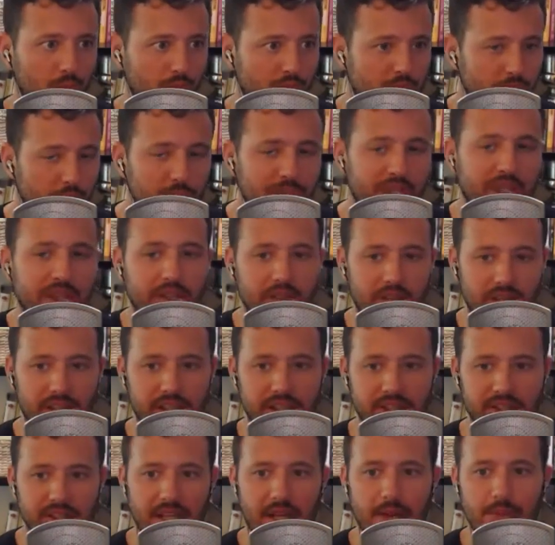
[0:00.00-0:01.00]
doing the
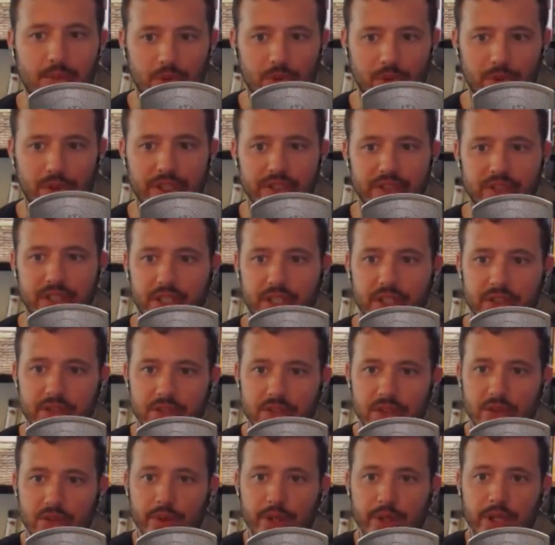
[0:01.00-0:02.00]
things that Pulisic is
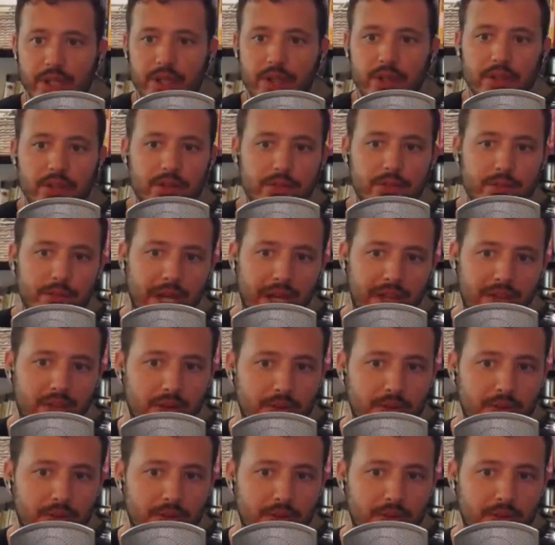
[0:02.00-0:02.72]
doing. Matthew.